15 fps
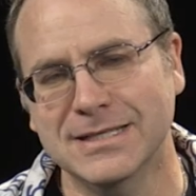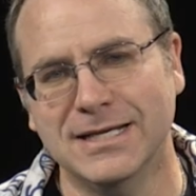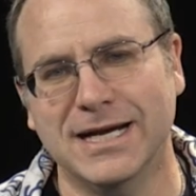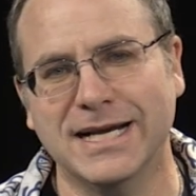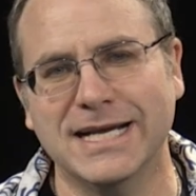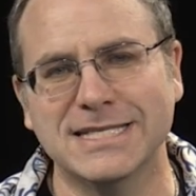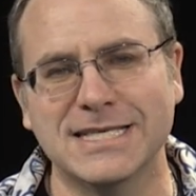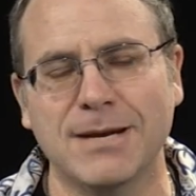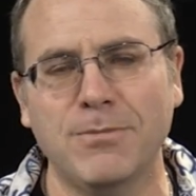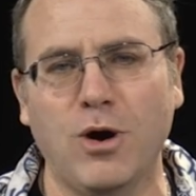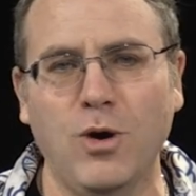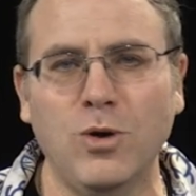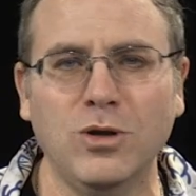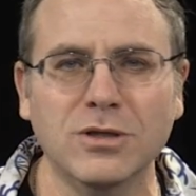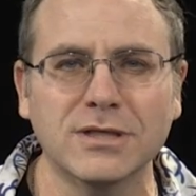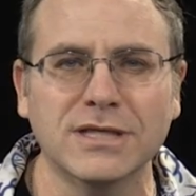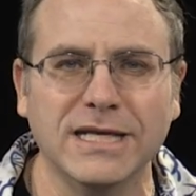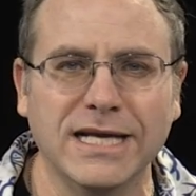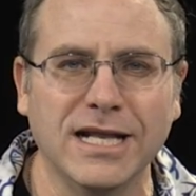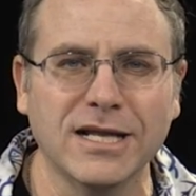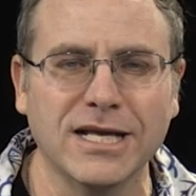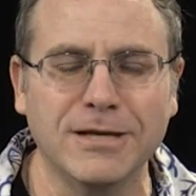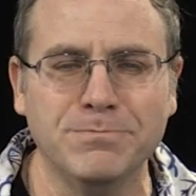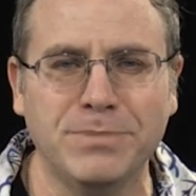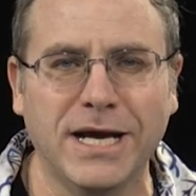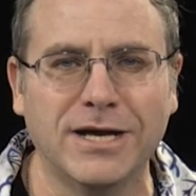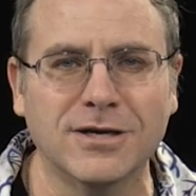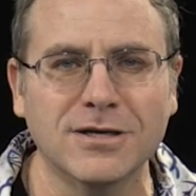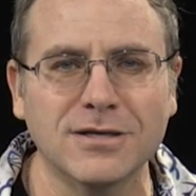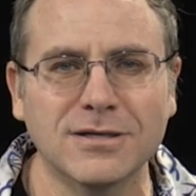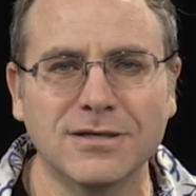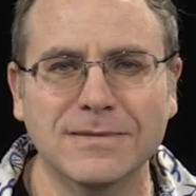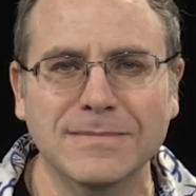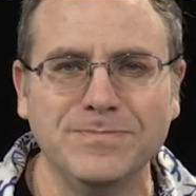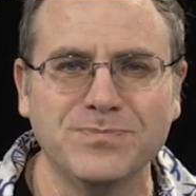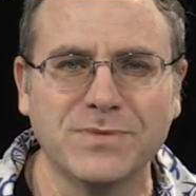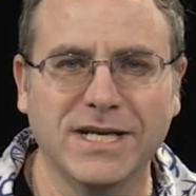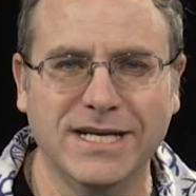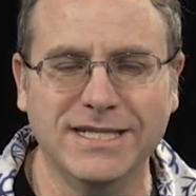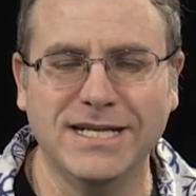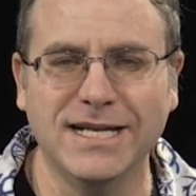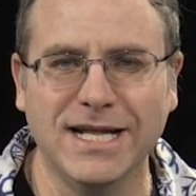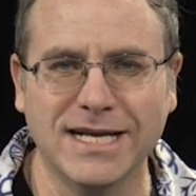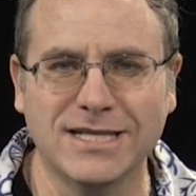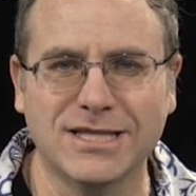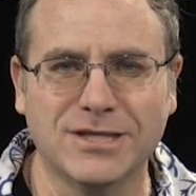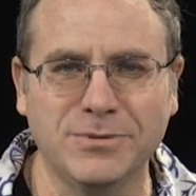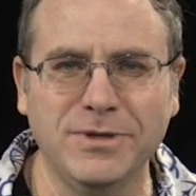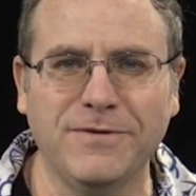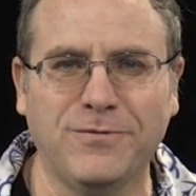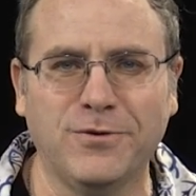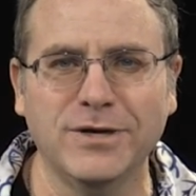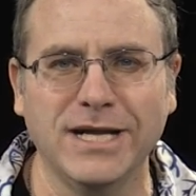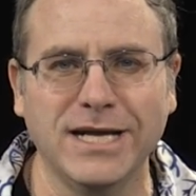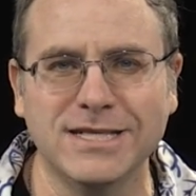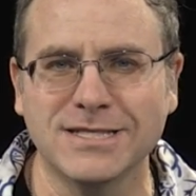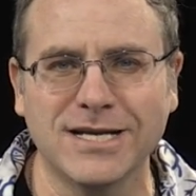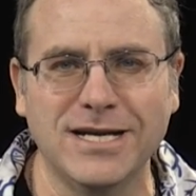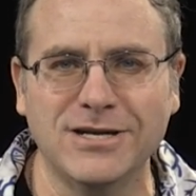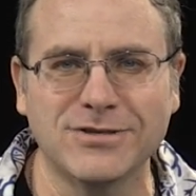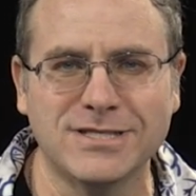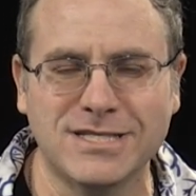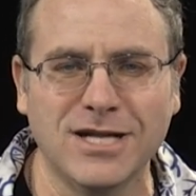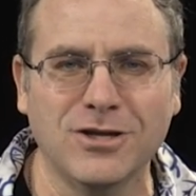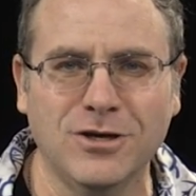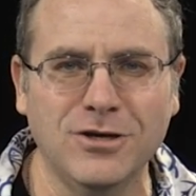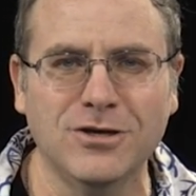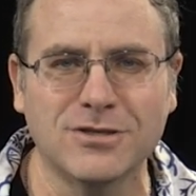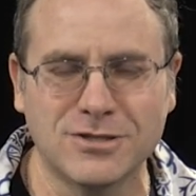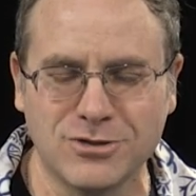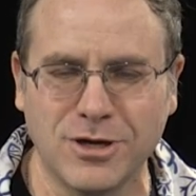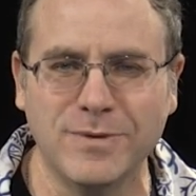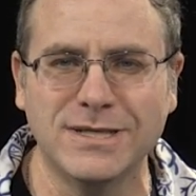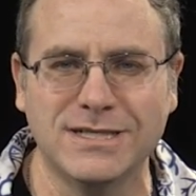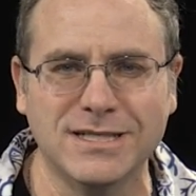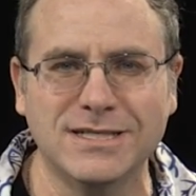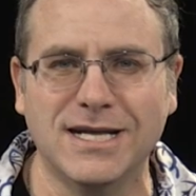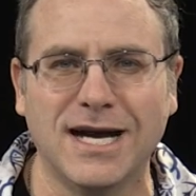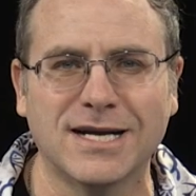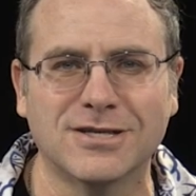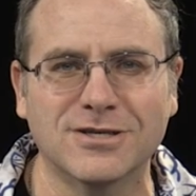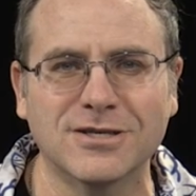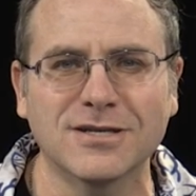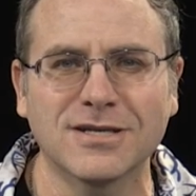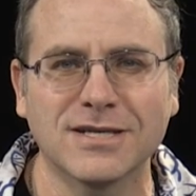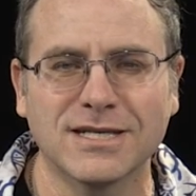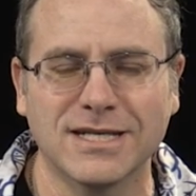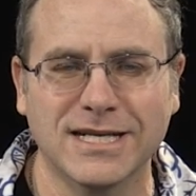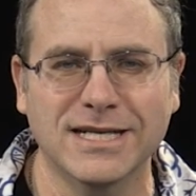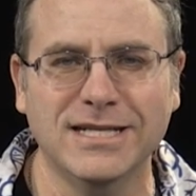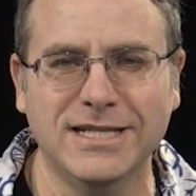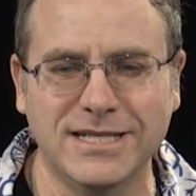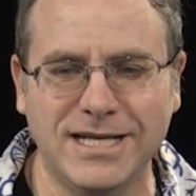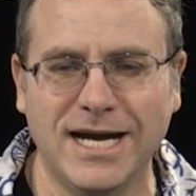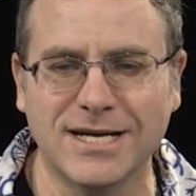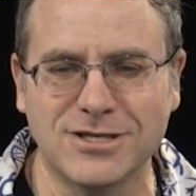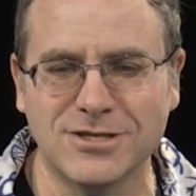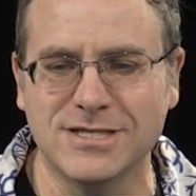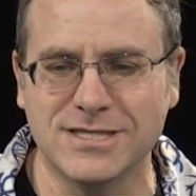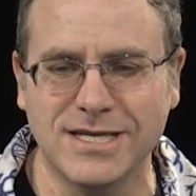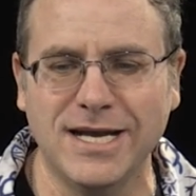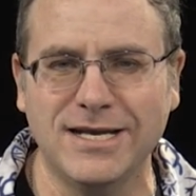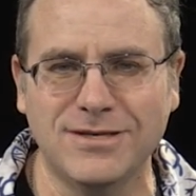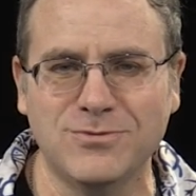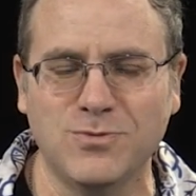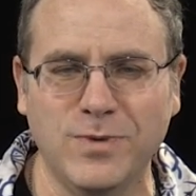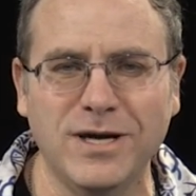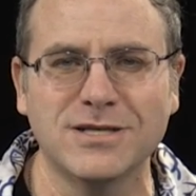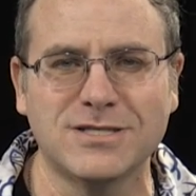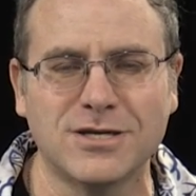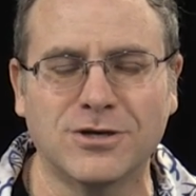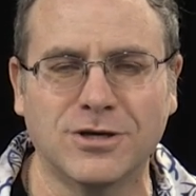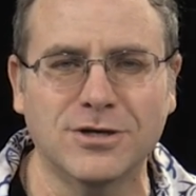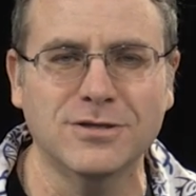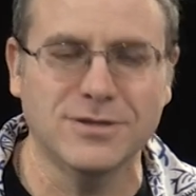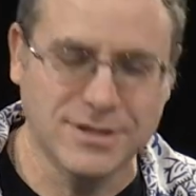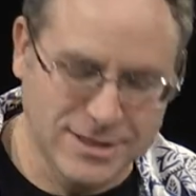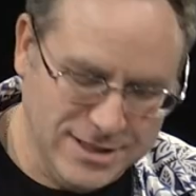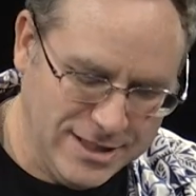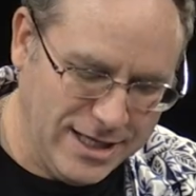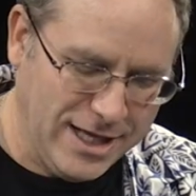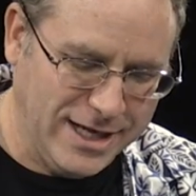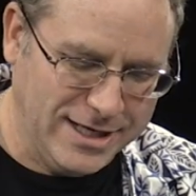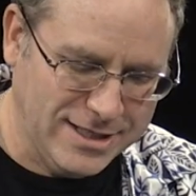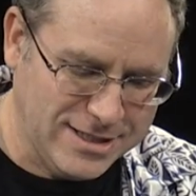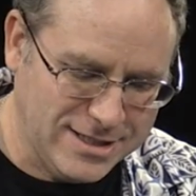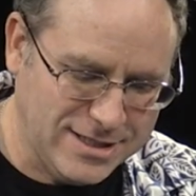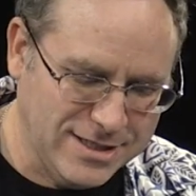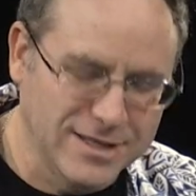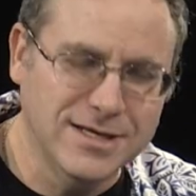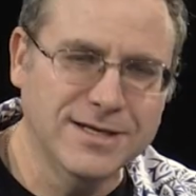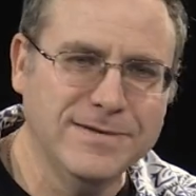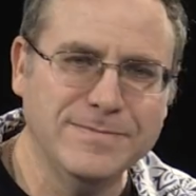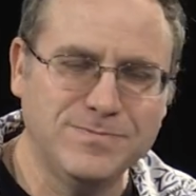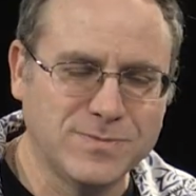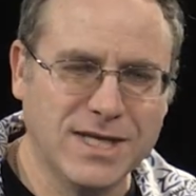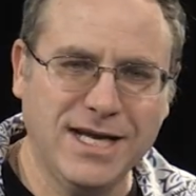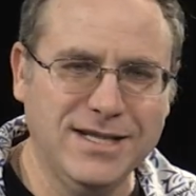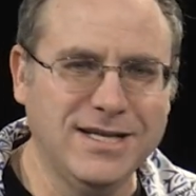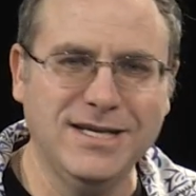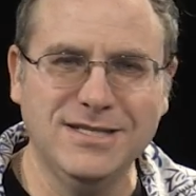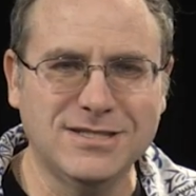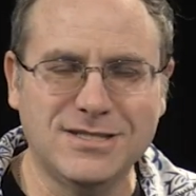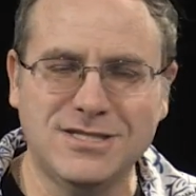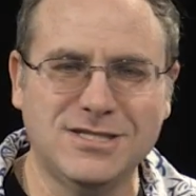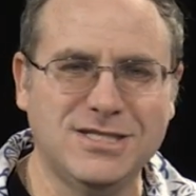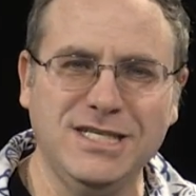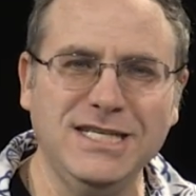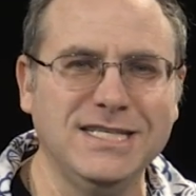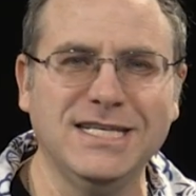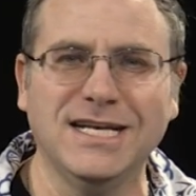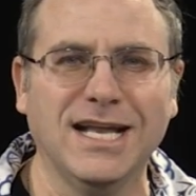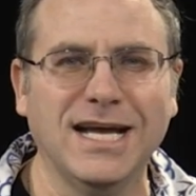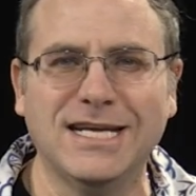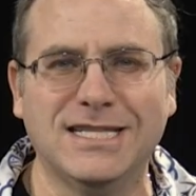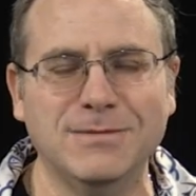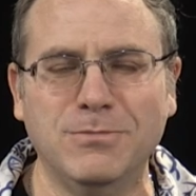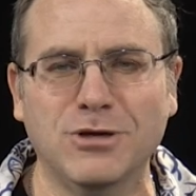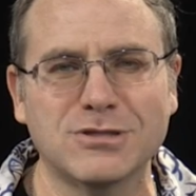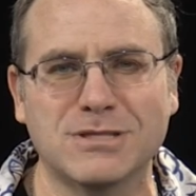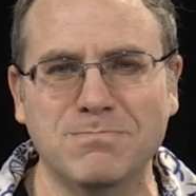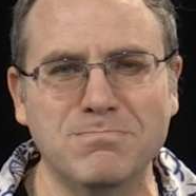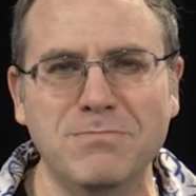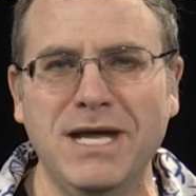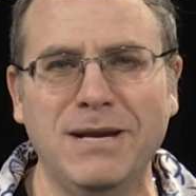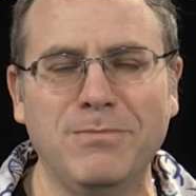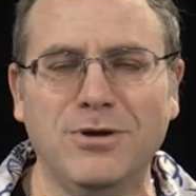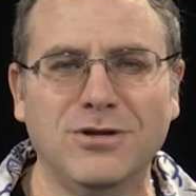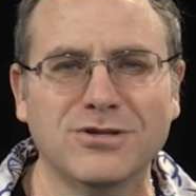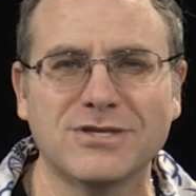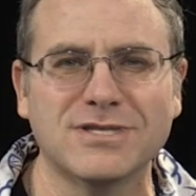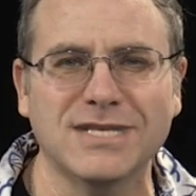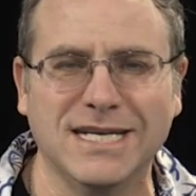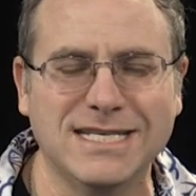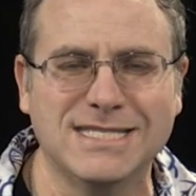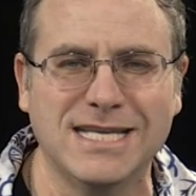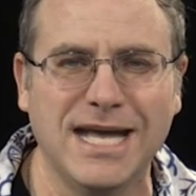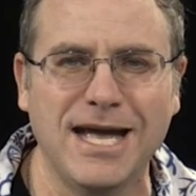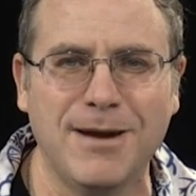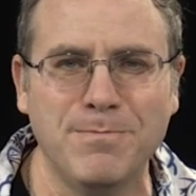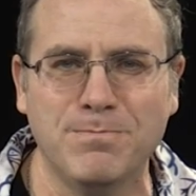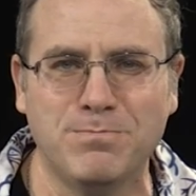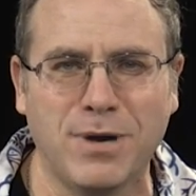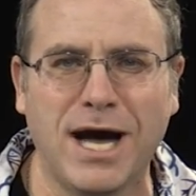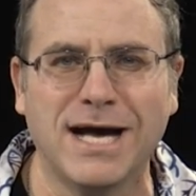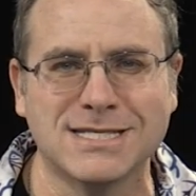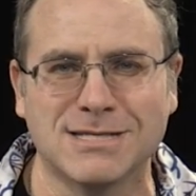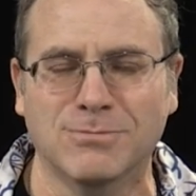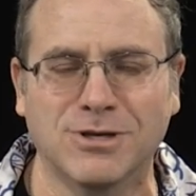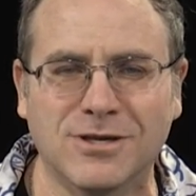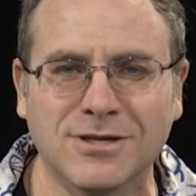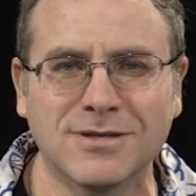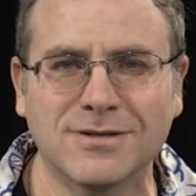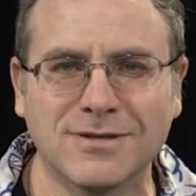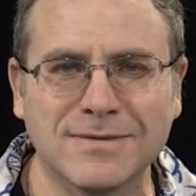I guess I'm old, it'll get better. And then like 3 or 4 days later, it still hurt, so I went to the doctor. And then the doctor said, "Where does it hurt?" And then she did like the most minimal exam possible.